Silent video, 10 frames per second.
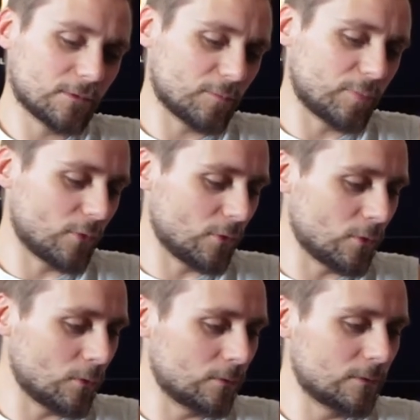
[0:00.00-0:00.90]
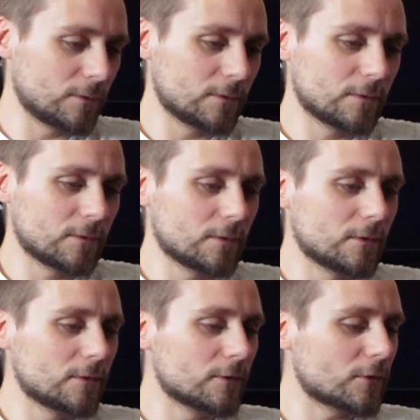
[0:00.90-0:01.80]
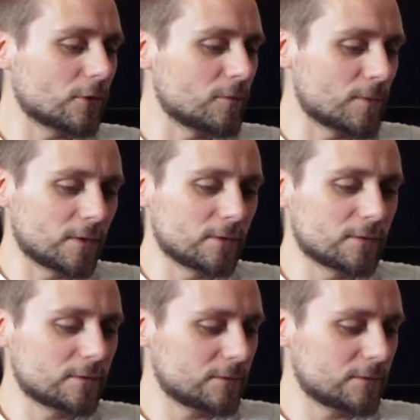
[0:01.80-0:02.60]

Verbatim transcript: Got Paul, Kuma.